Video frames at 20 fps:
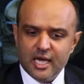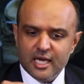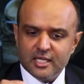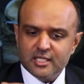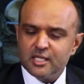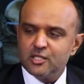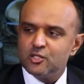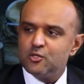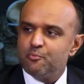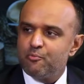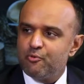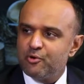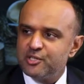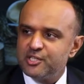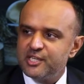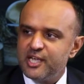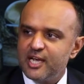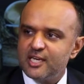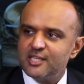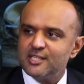Is it to
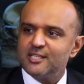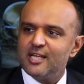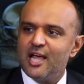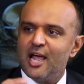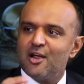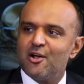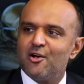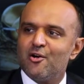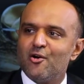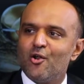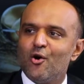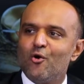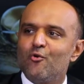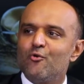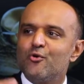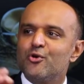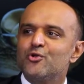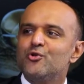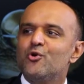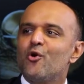protect and
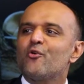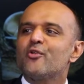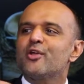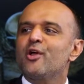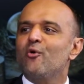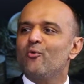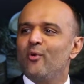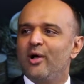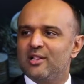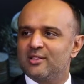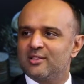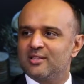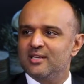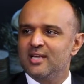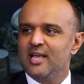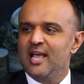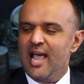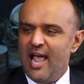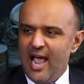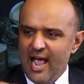grow your real wealth?